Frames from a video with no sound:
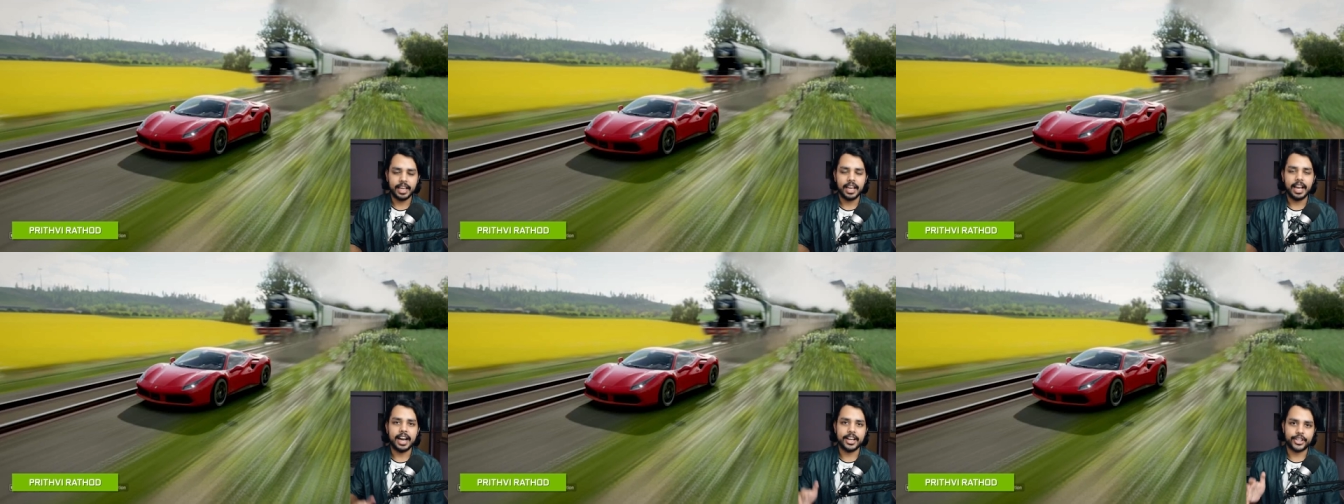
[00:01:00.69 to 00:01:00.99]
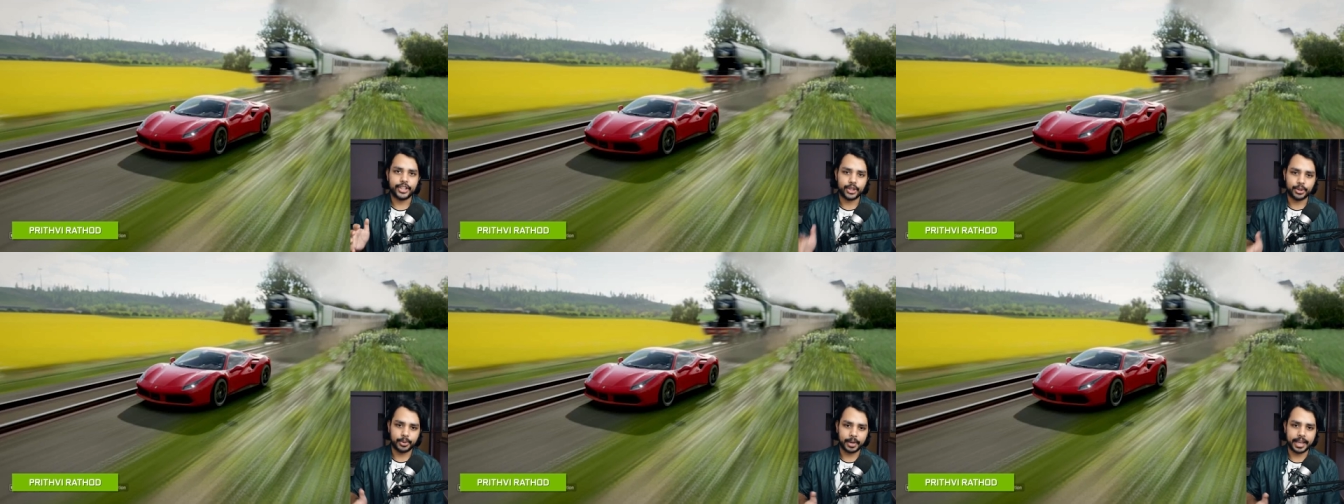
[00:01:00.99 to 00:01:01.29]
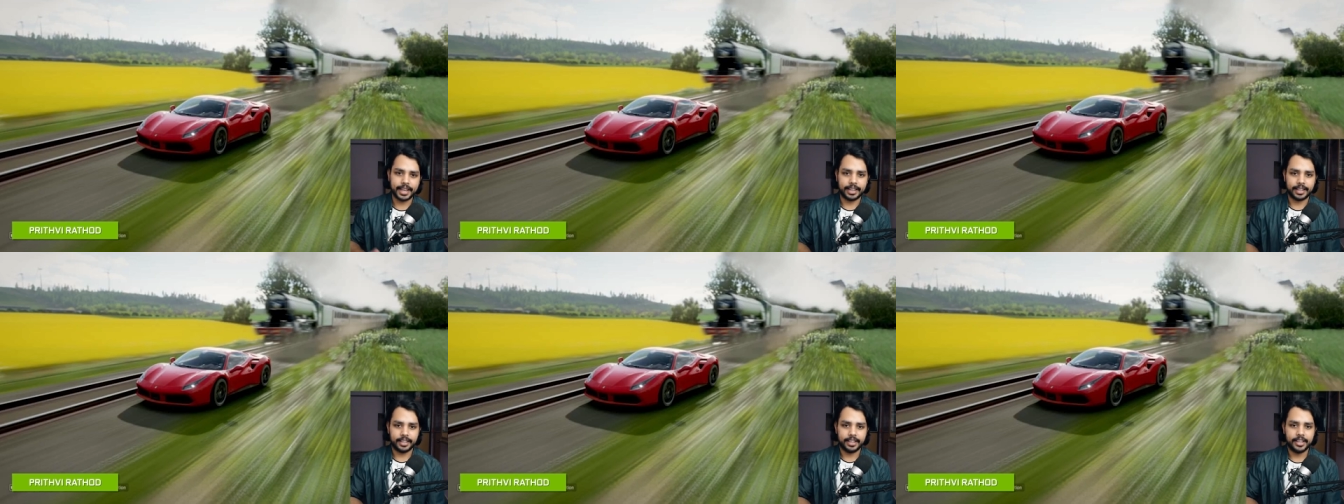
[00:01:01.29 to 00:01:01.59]
a
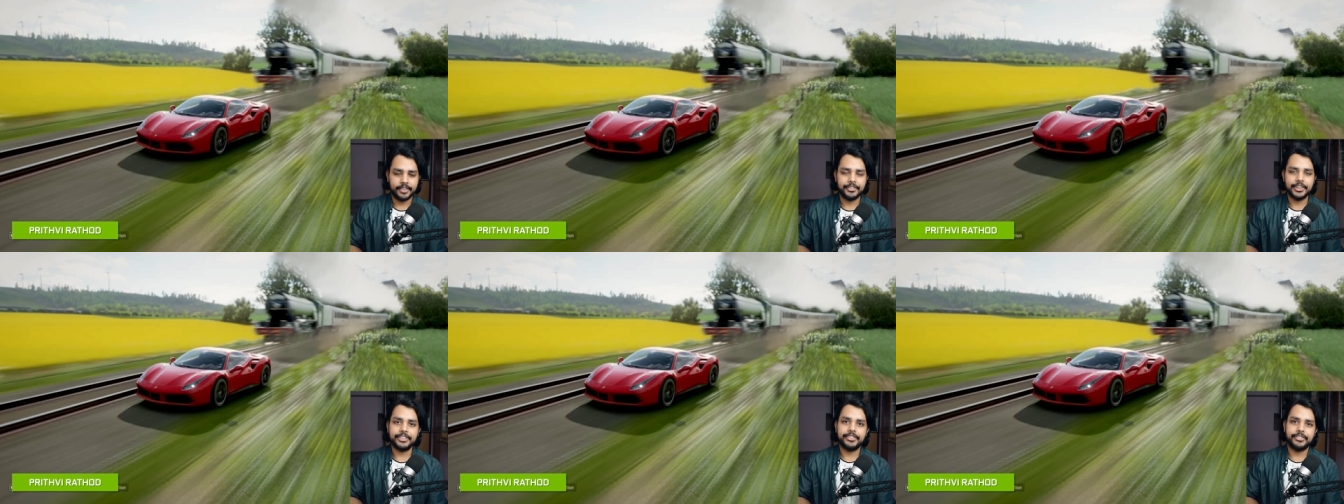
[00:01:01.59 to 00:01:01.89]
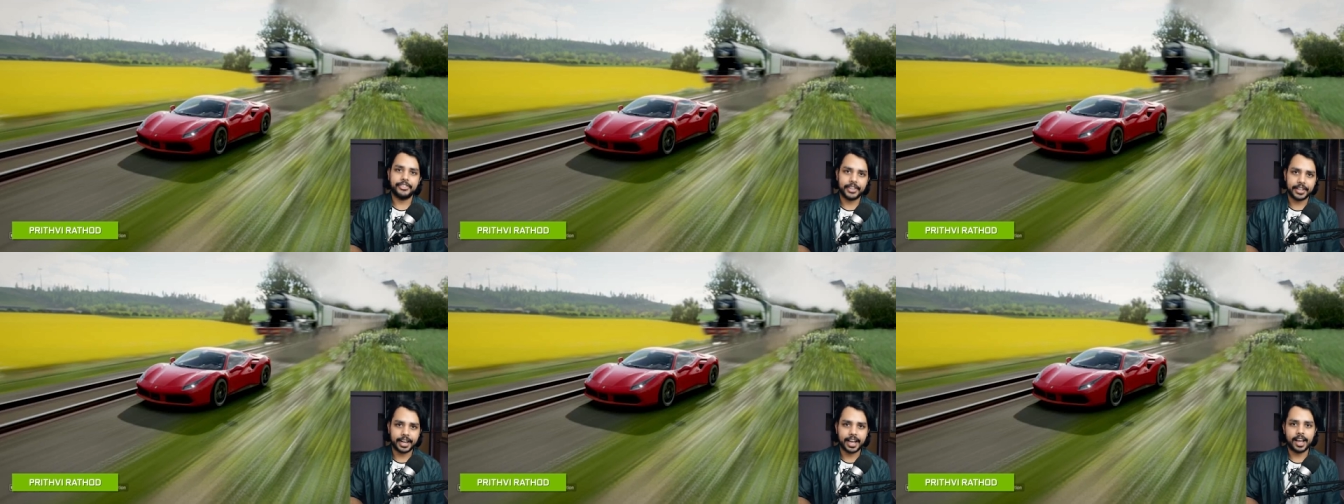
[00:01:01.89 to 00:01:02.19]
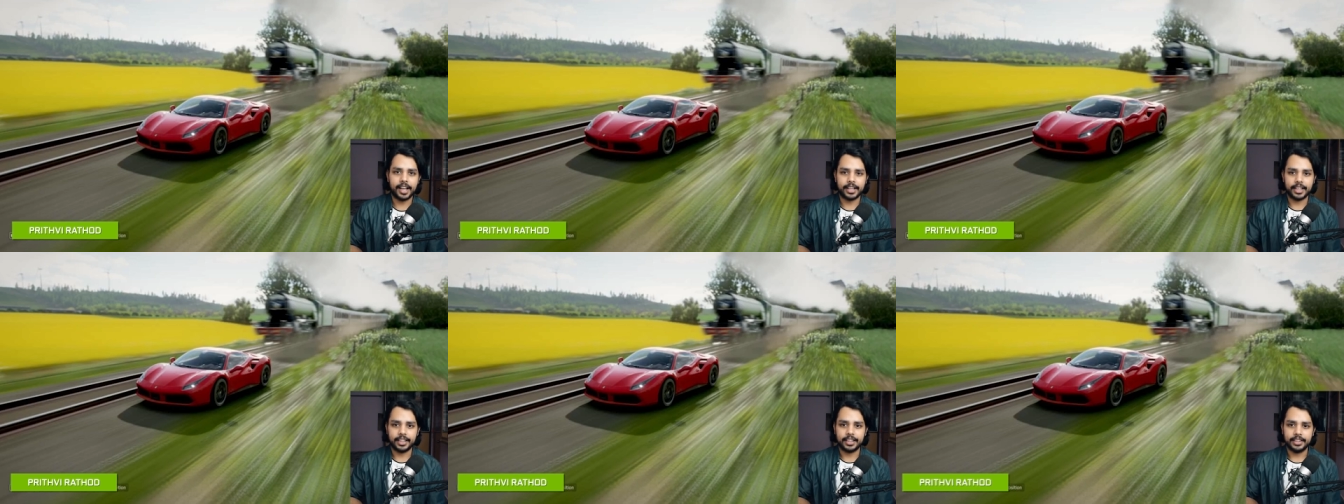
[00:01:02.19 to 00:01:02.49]
train with
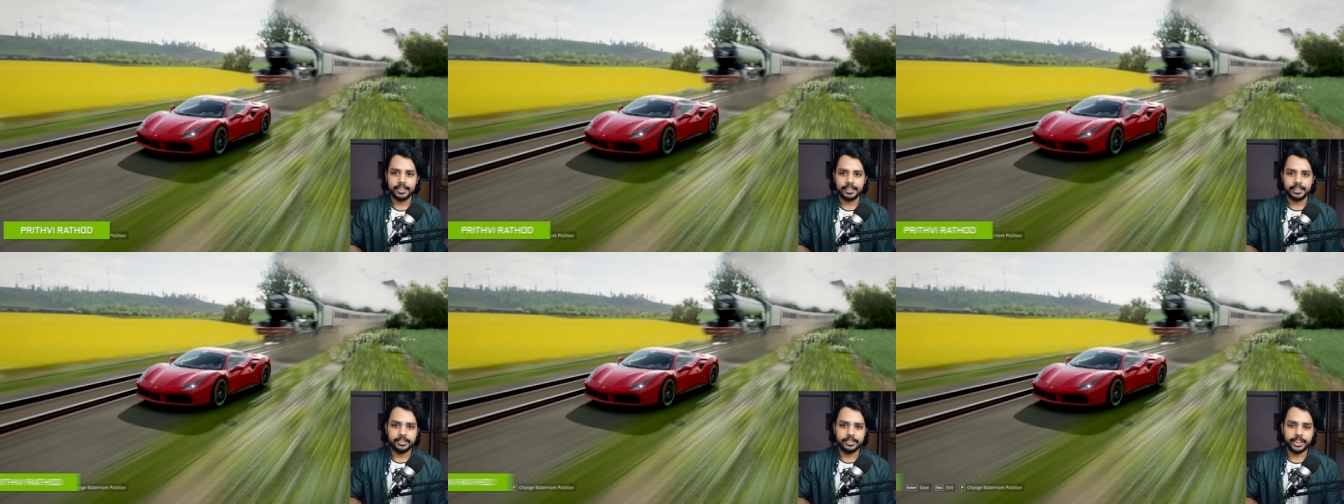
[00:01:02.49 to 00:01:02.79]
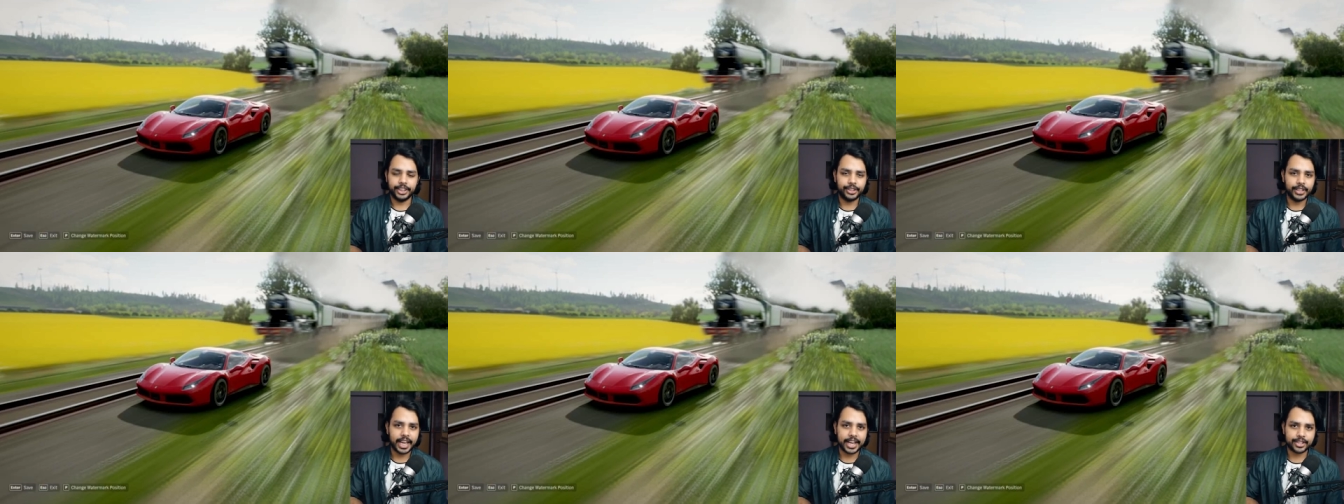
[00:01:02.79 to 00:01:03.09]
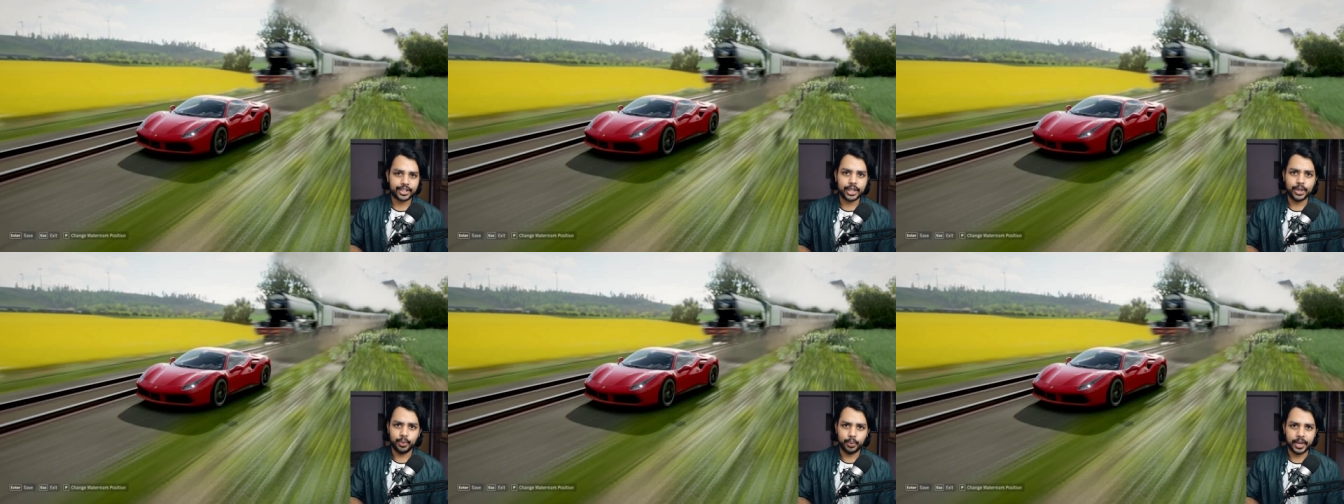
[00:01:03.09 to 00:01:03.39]
Ferrari. Did you
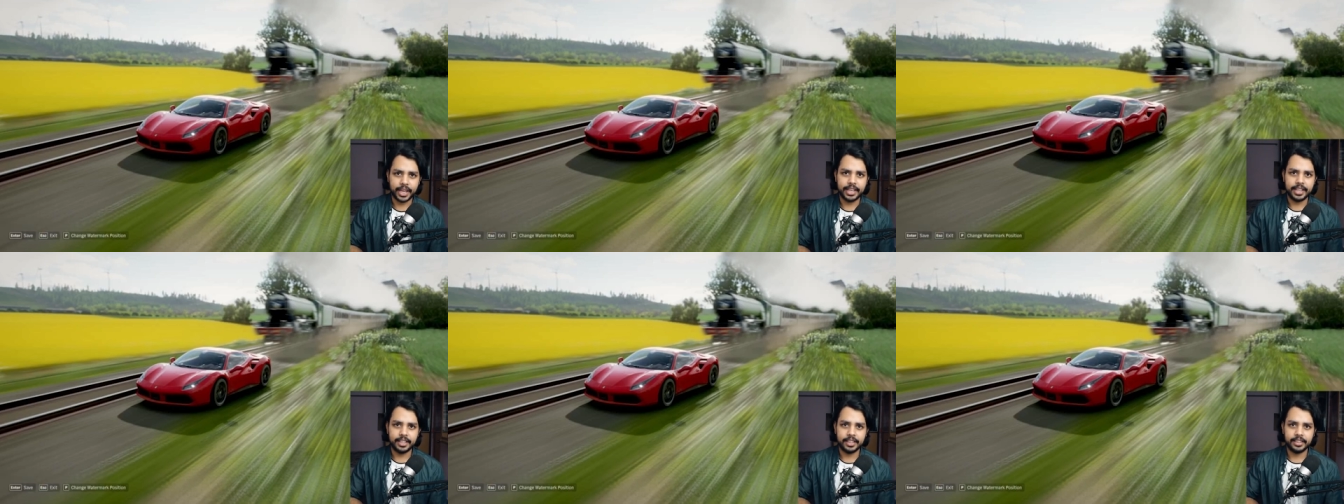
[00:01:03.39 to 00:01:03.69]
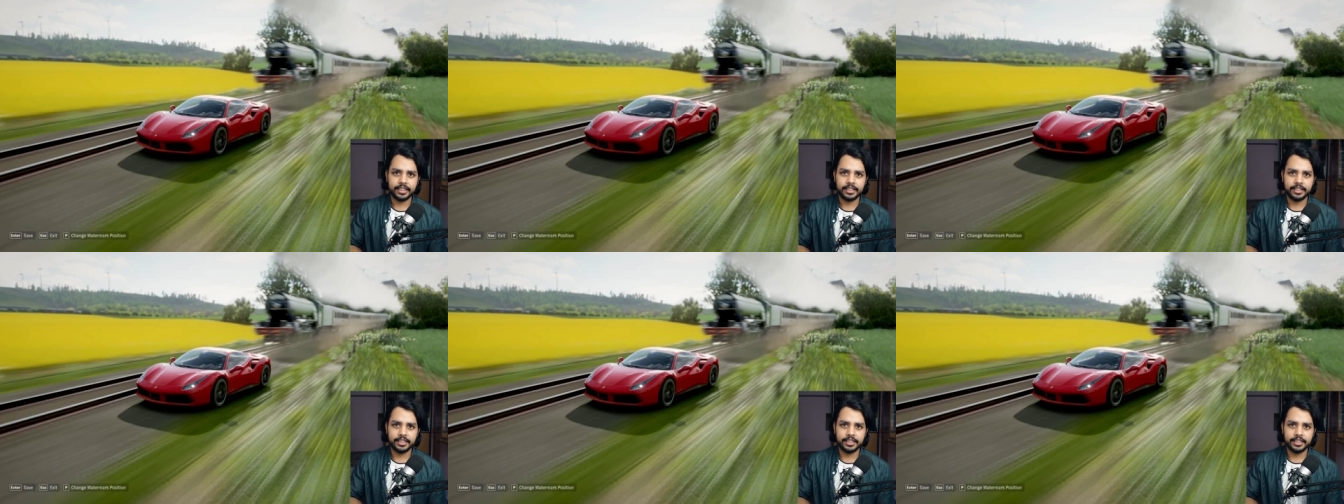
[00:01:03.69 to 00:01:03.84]
actually win?